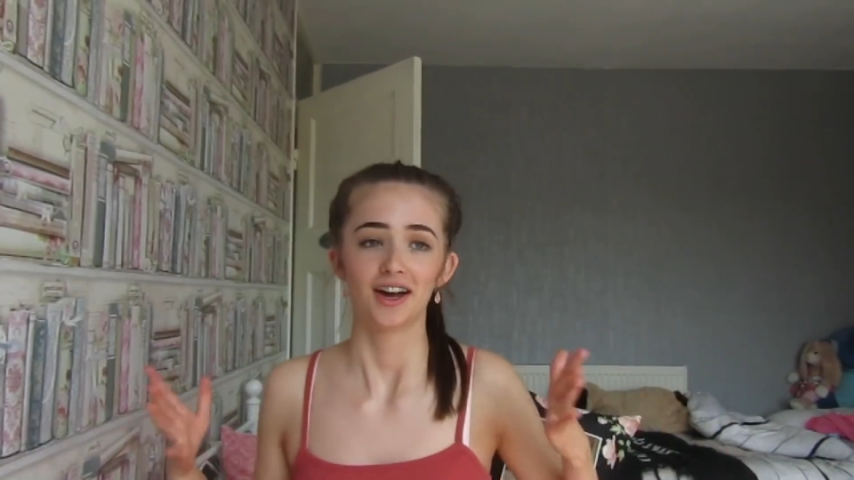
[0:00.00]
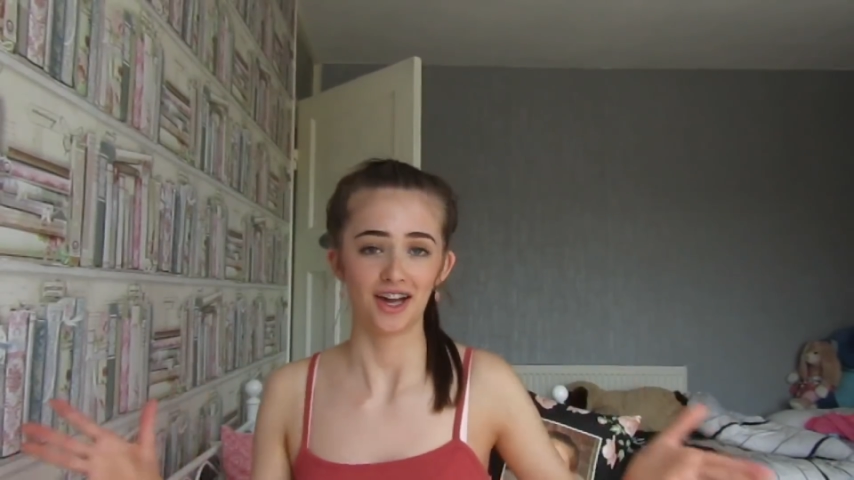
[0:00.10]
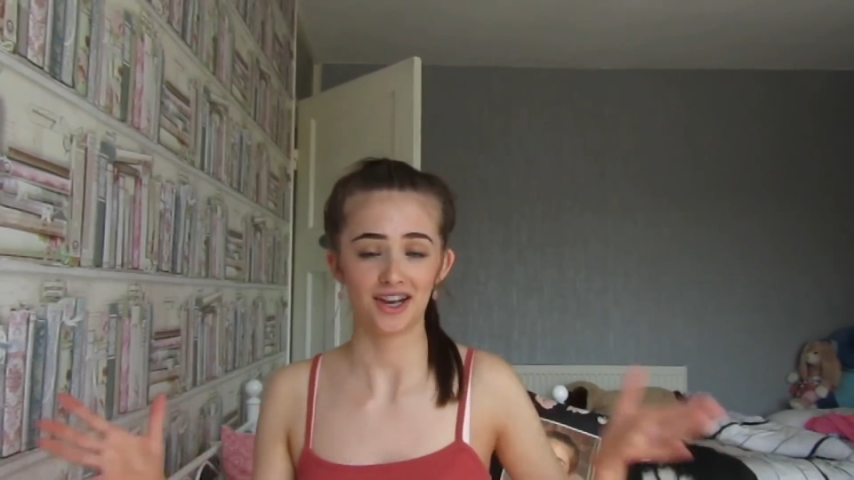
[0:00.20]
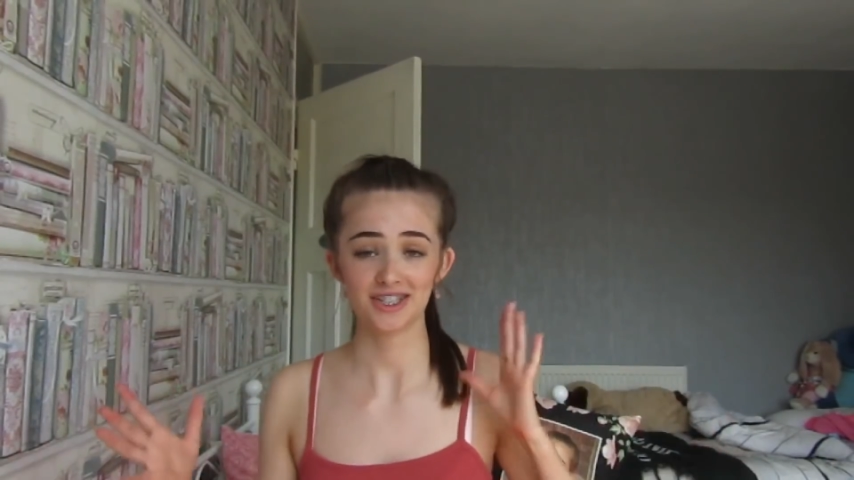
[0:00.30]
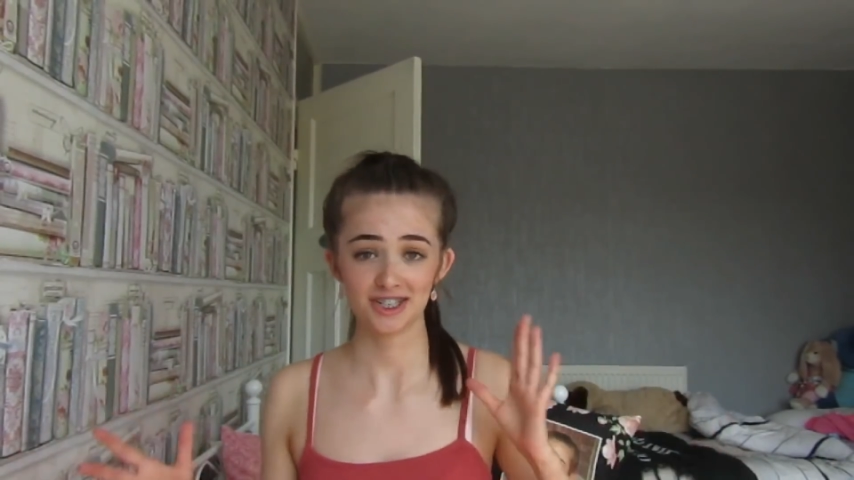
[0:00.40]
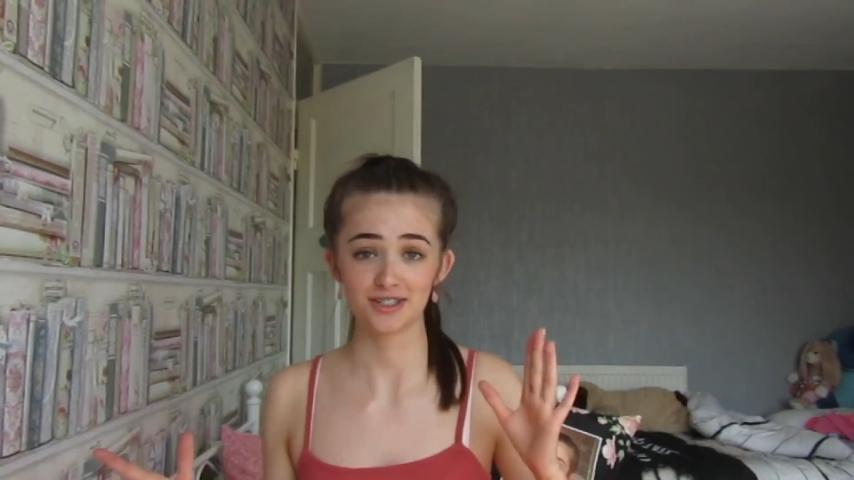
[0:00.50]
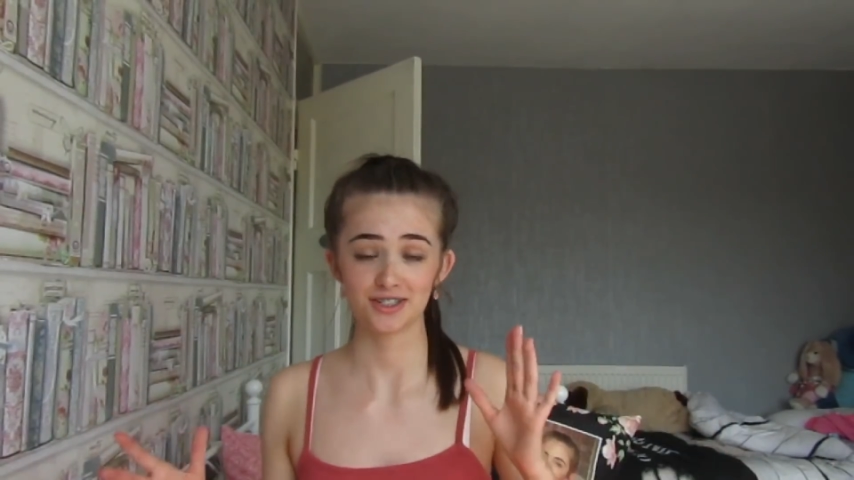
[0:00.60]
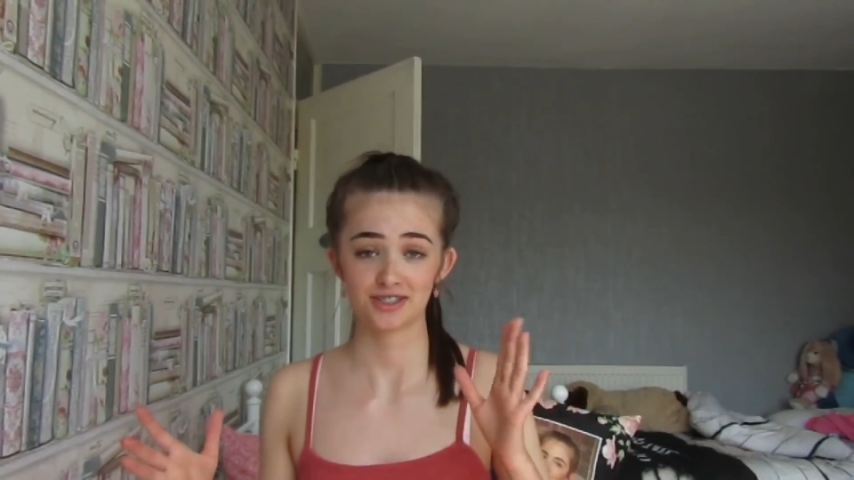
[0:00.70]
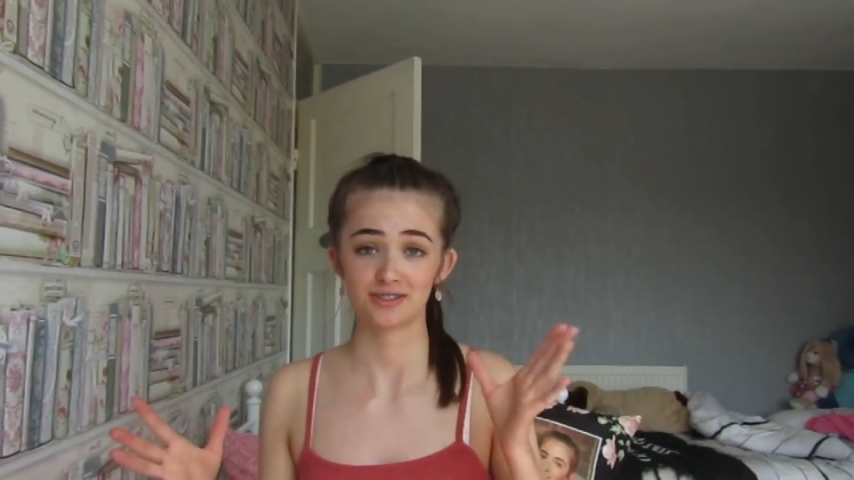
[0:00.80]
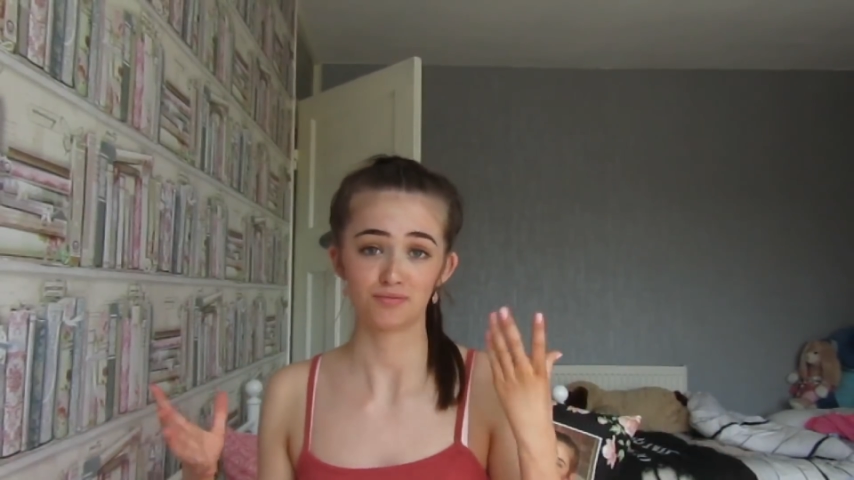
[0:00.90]
And I did
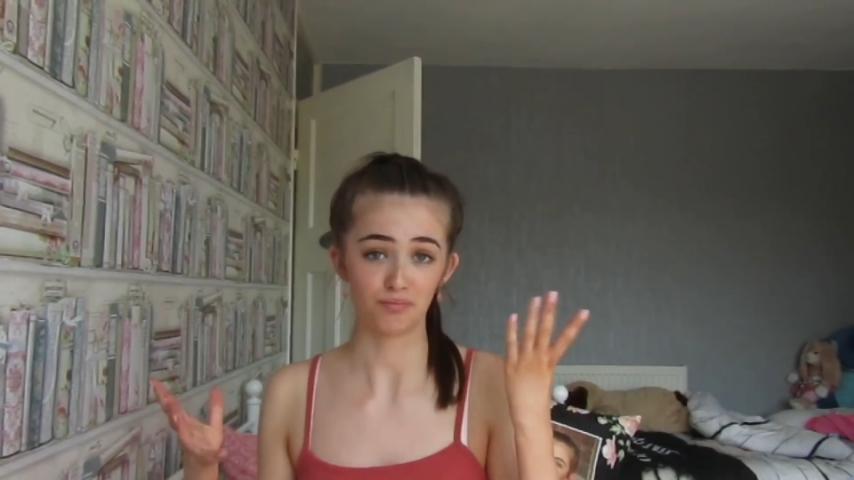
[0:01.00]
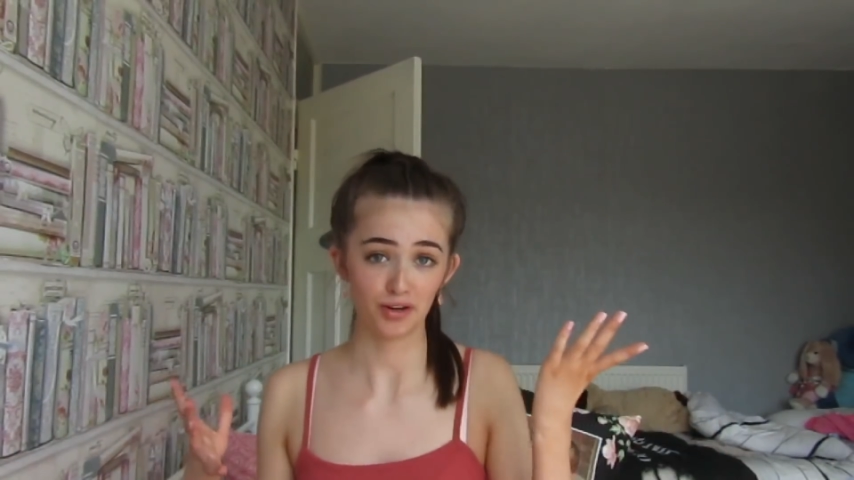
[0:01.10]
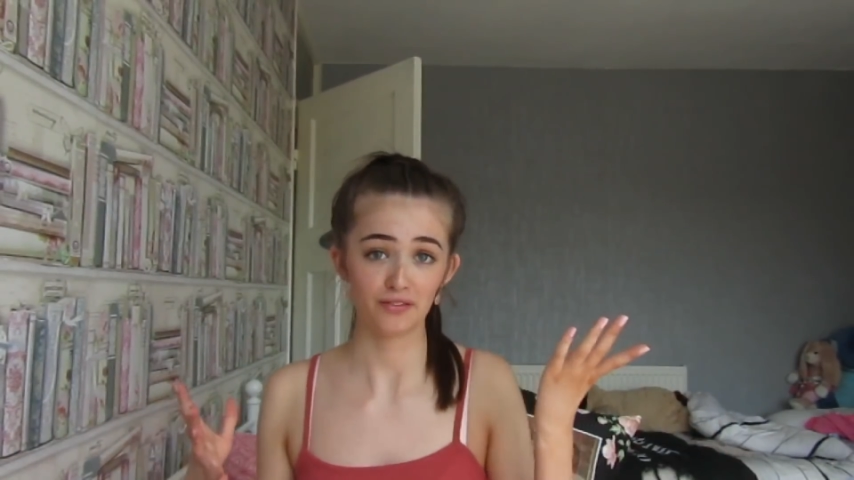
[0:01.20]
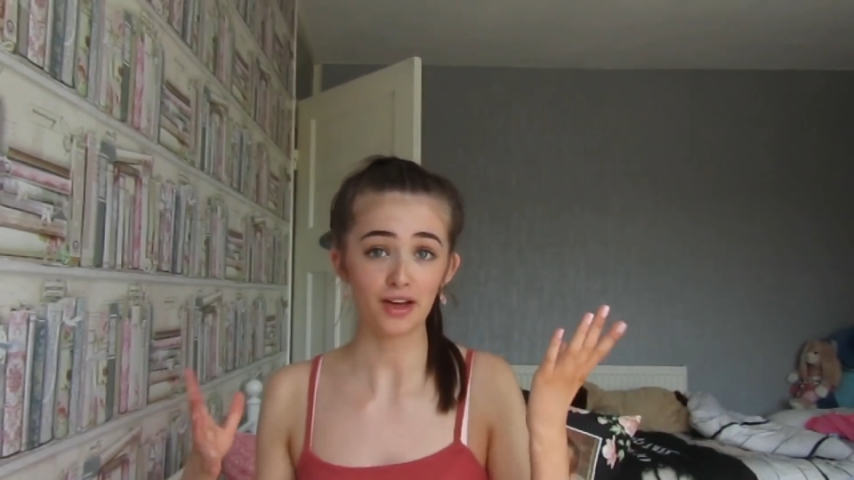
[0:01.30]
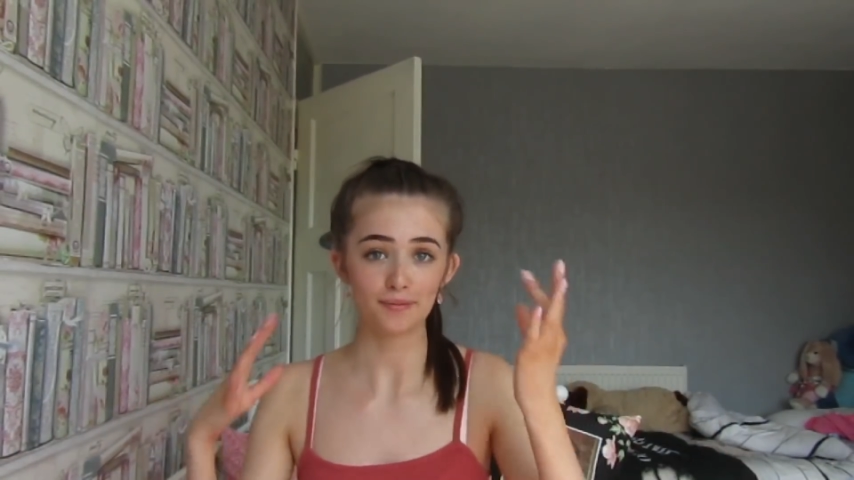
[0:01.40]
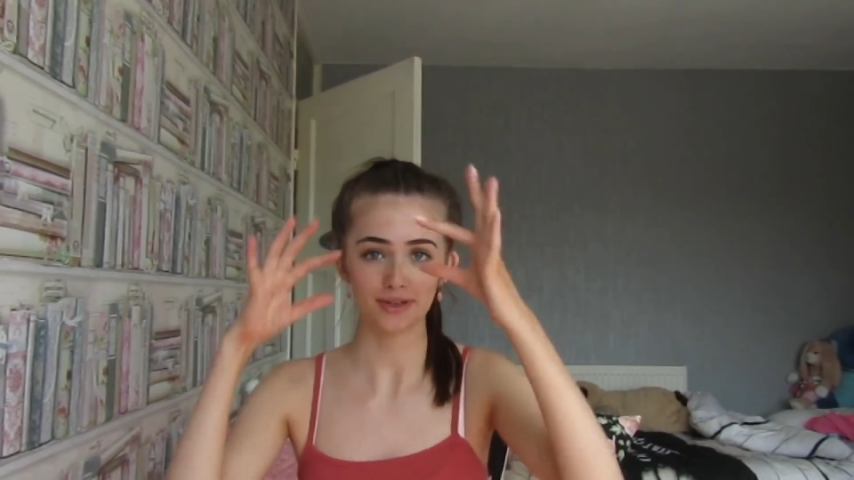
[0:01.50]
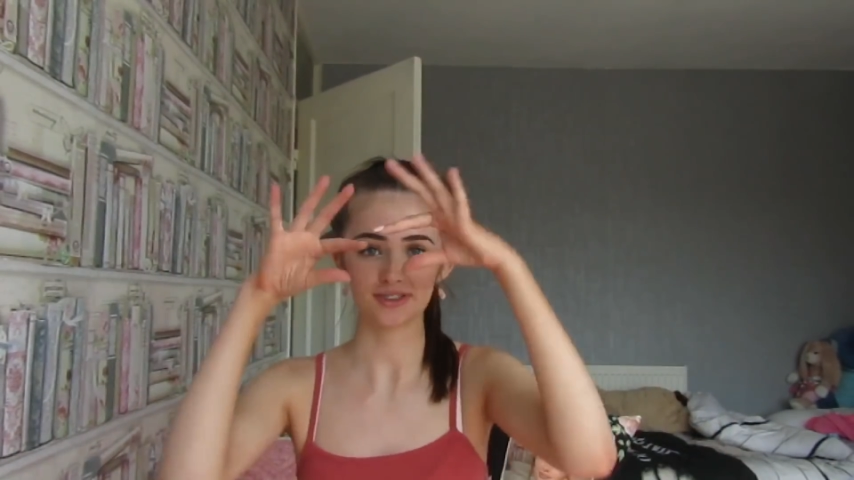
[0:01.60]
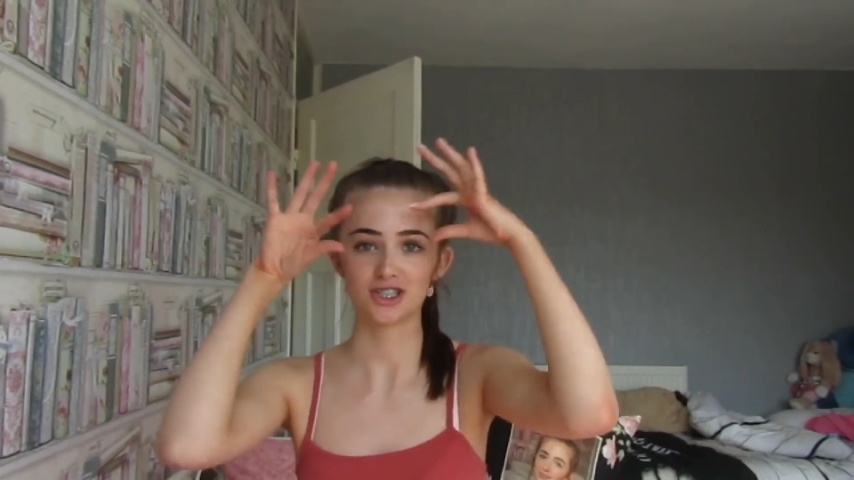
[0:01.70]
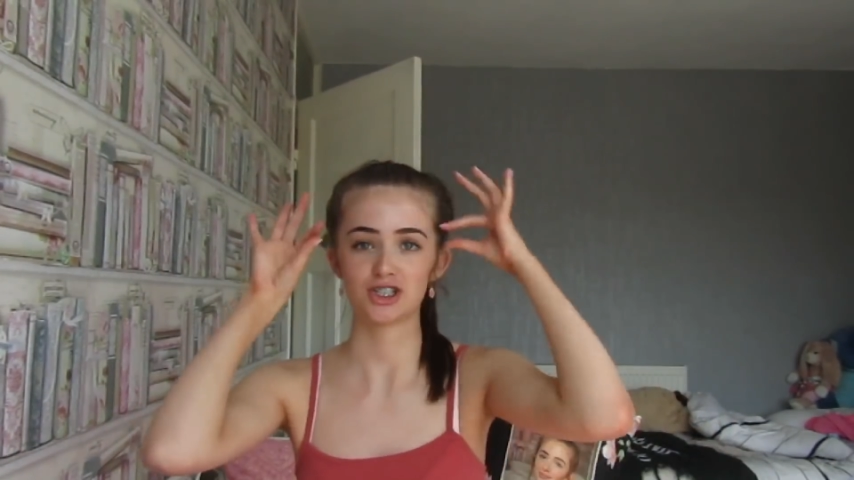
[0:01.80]
one of them and I was like